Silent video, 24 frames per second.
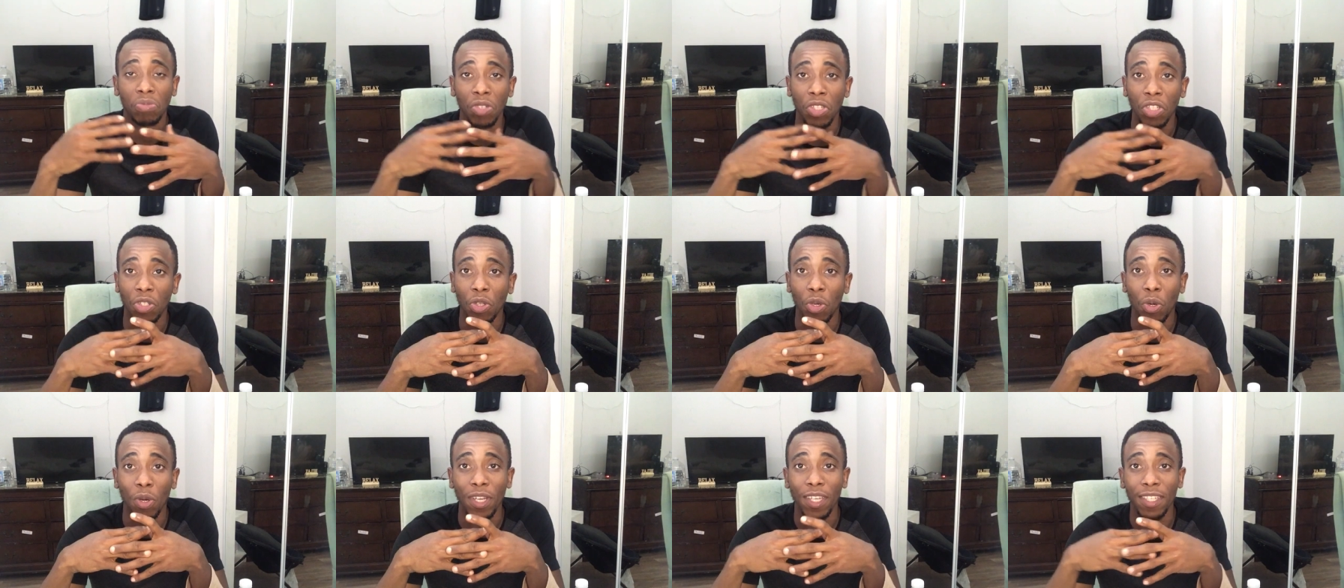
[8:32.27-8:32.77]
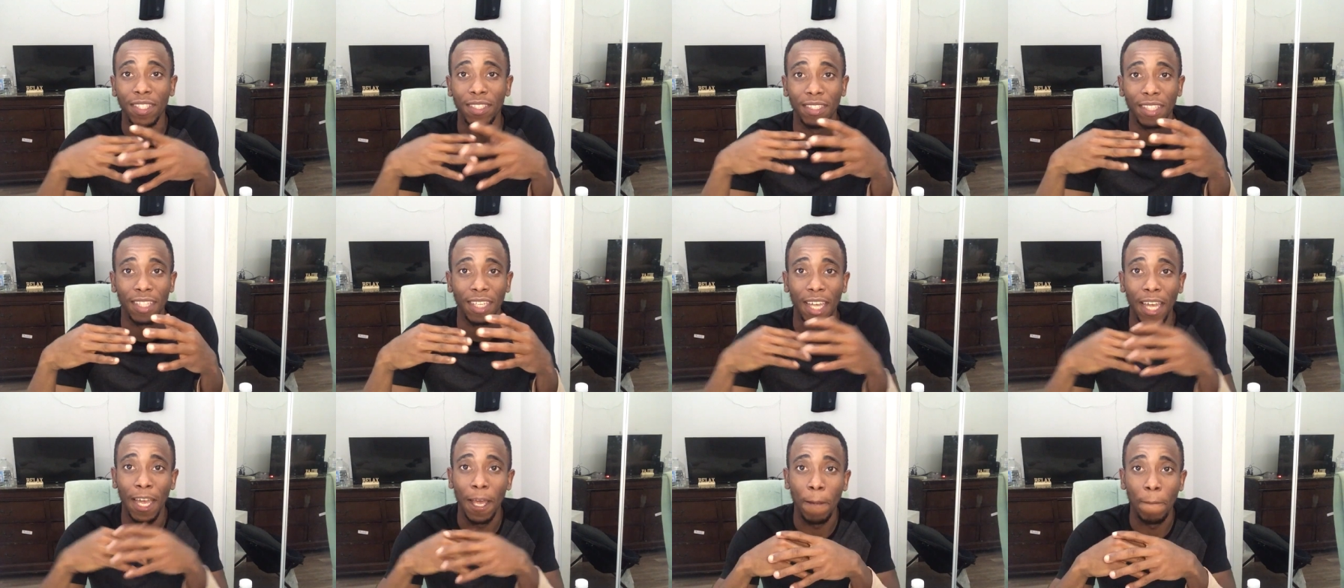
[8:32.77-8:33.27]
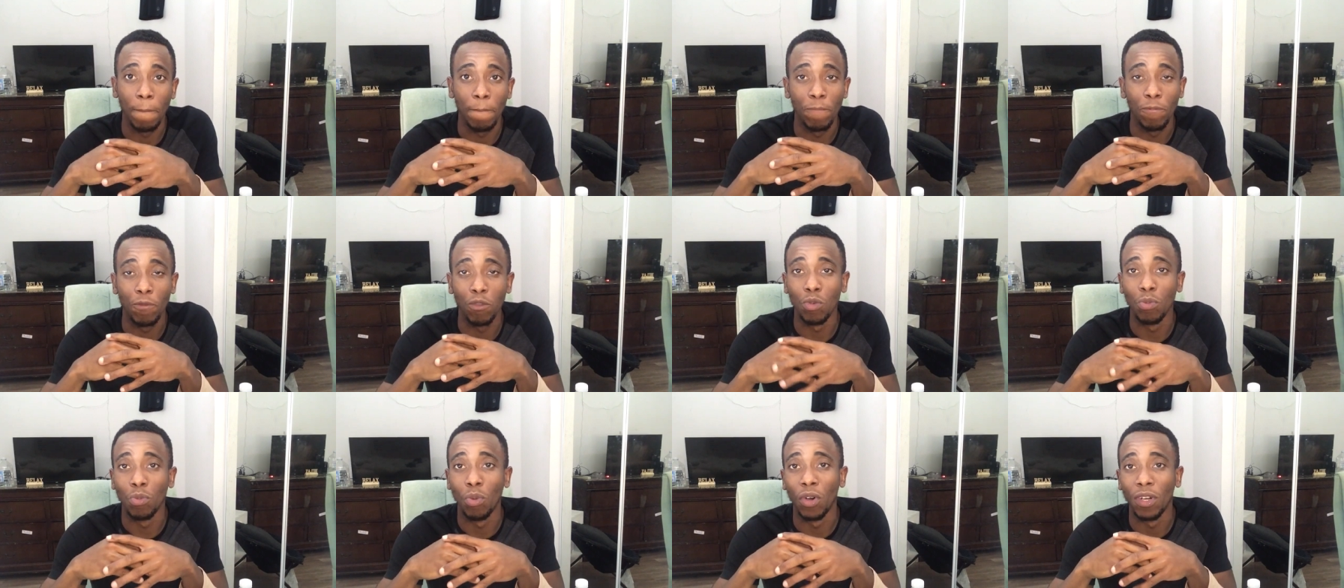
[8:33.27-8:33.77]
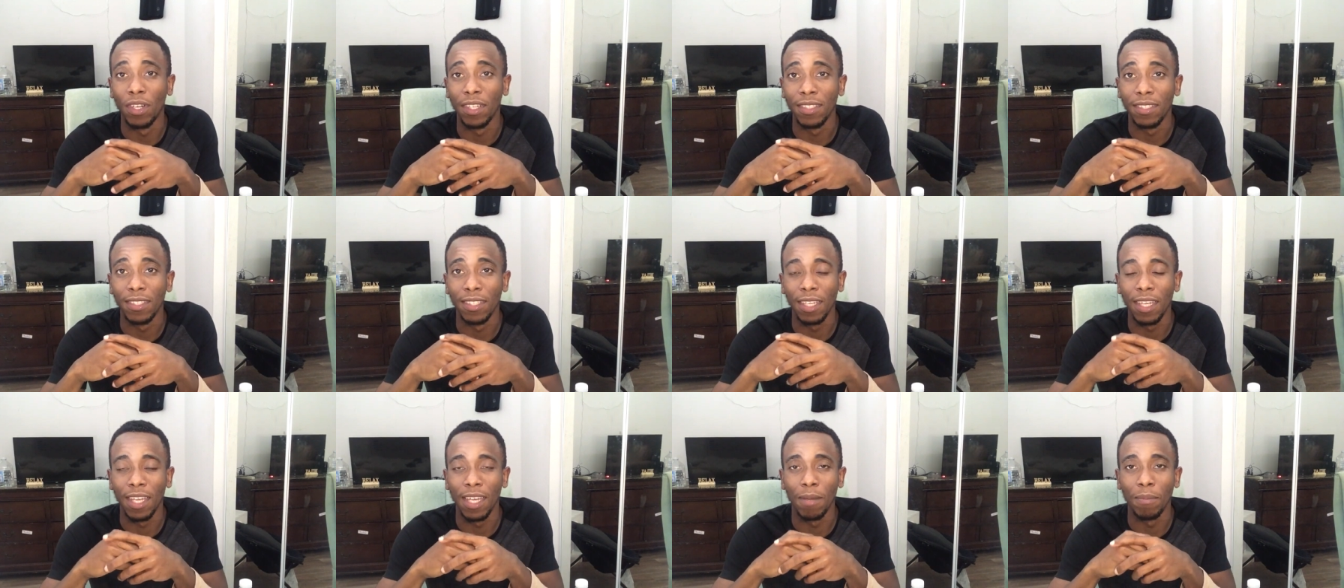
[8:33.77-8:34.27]
You know, it's the game. Football is
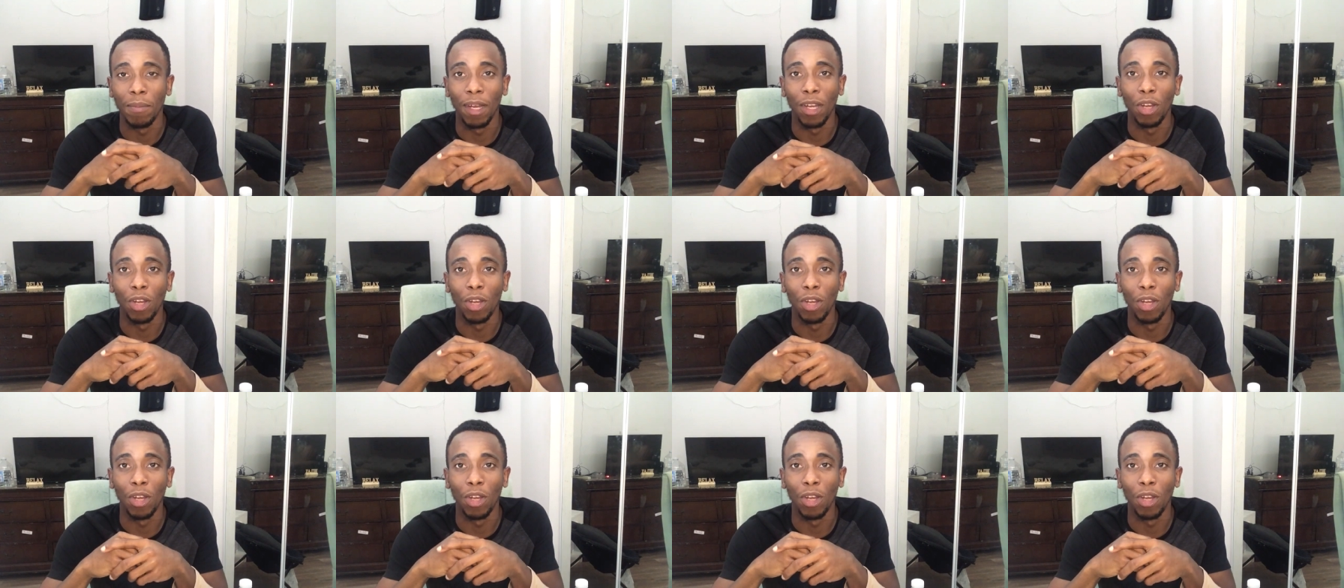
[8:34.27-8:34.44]
the game.